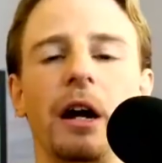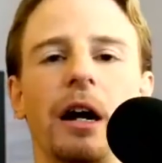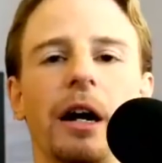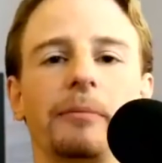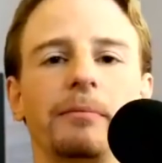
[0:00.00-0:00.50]

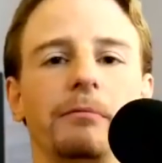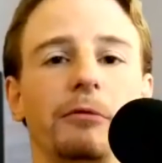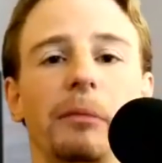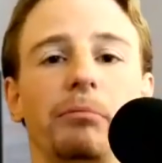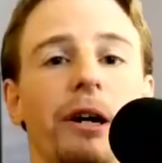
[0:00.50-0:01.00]
I
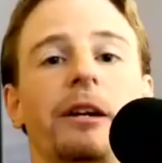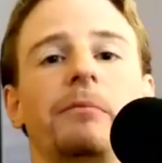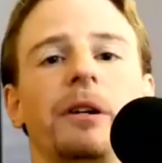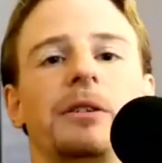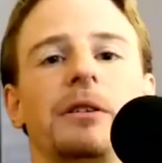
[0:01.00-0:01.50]
really prided
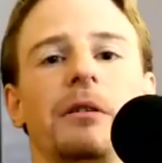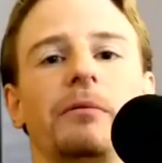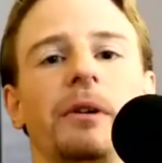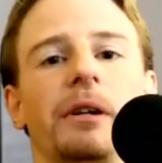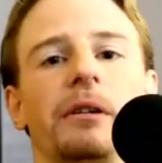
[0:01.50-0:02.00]

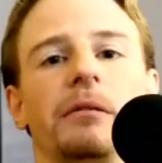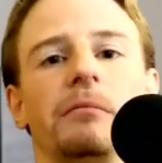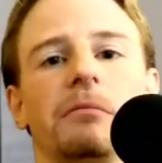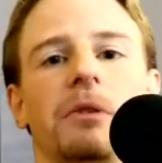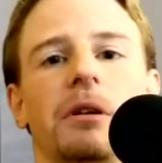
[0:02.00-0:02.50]
myself
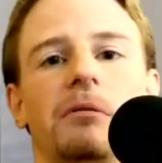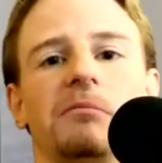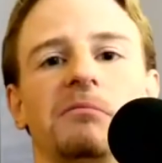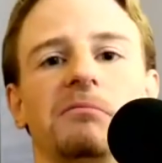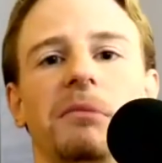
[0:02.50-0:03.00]
in
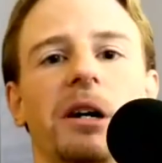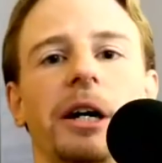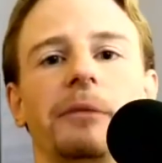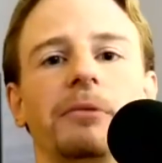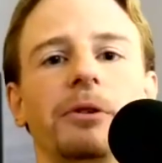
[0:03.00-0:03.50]
um,
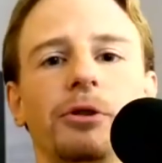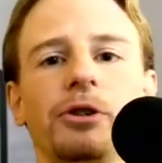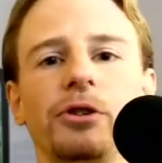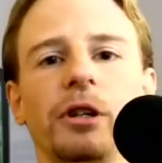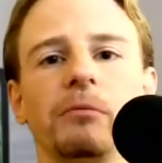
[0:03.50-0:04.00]
my
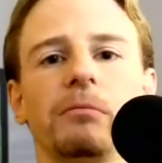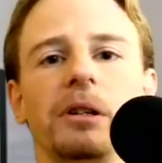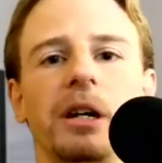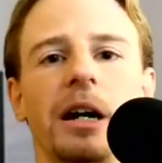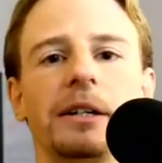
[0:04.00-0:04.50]
nutrition and my
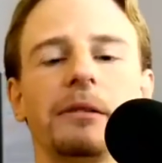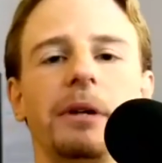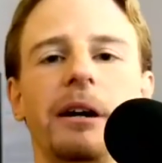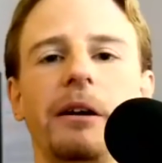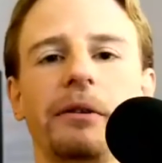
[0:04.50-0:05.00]
diet and
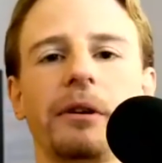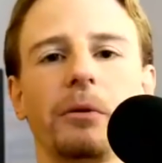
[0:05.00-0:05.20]
my health.